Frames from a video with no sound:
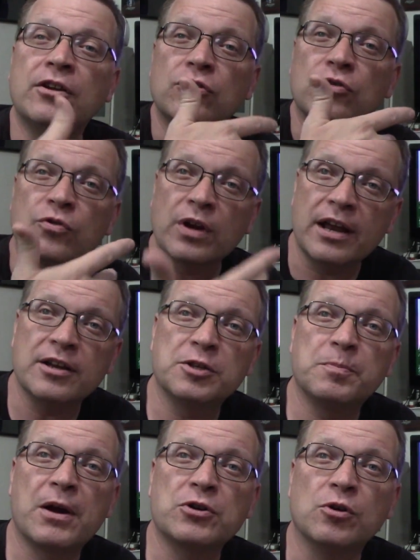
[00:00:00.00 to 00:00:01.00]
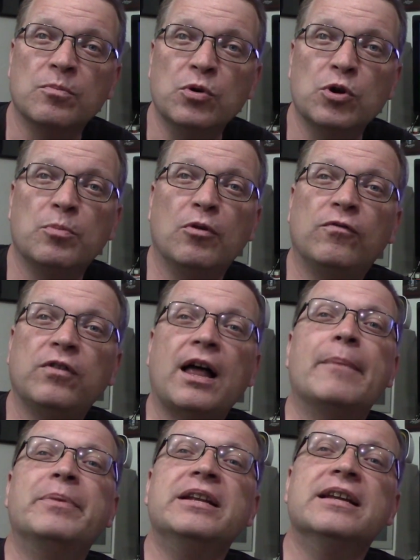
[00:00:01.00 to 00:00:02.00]
create a special bootable
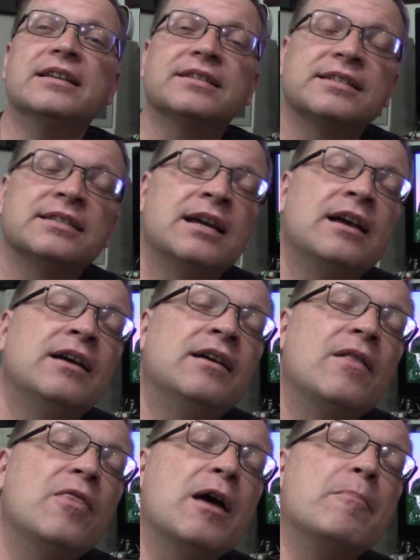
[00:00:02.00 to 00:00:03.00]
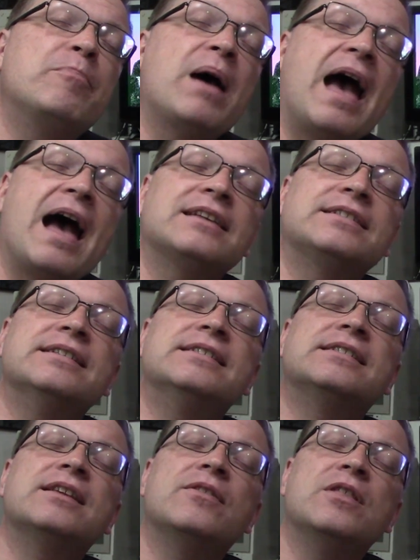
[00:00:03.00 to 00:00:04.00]
floppy disks that
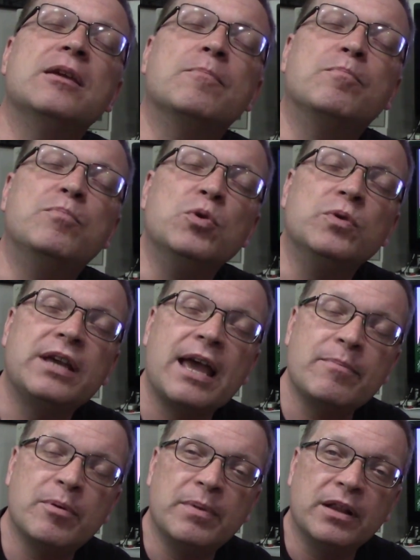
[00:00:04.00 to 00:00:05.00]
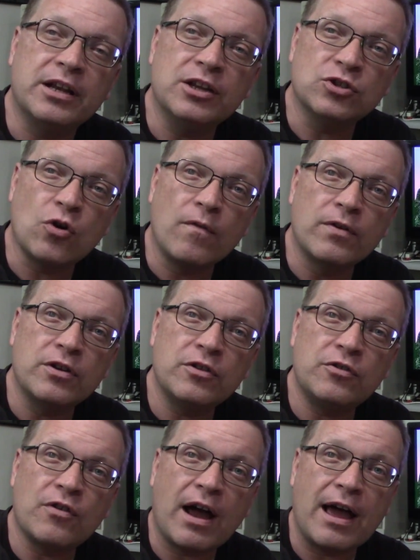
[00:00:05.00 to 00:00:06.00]
passes the boot capabilities over to the
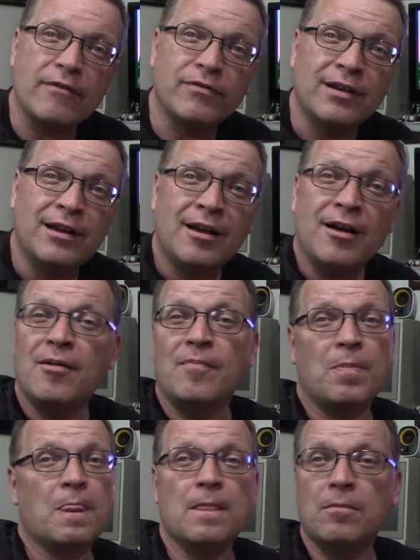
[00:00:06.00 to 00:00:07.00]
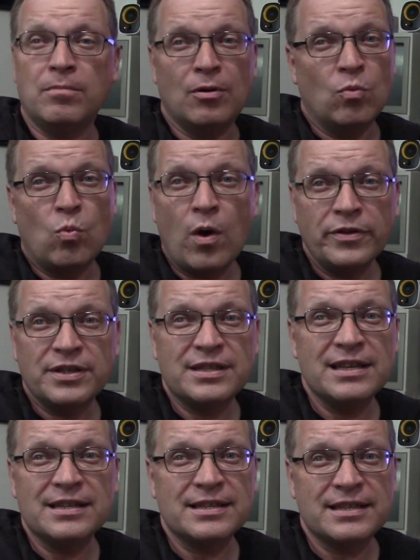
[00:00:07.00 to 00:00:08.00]
drive. But once
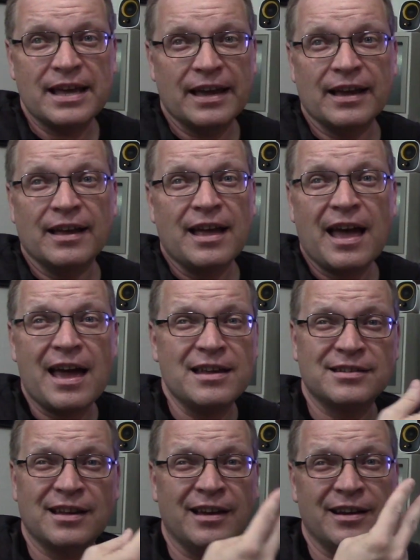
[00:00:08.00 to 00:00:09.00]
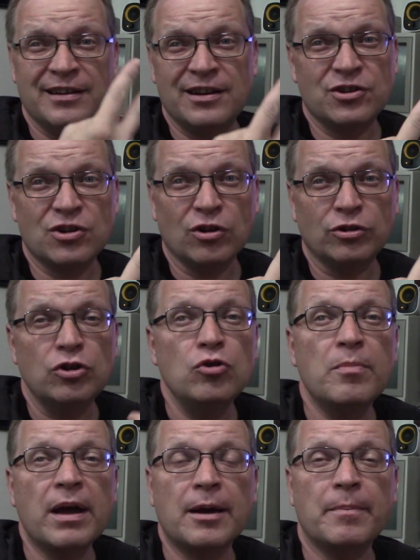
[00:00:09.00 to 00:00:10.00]
this thing has an additional 2
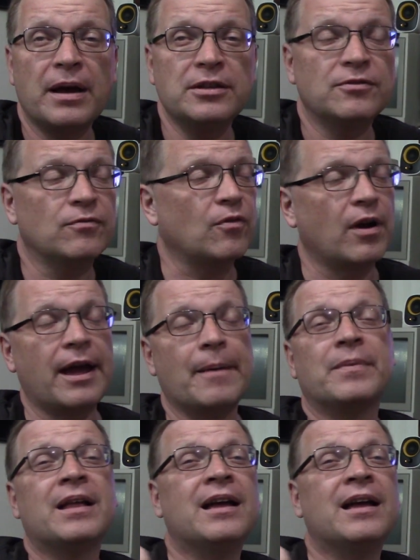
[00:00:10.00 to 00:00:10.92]
megabytes of RAM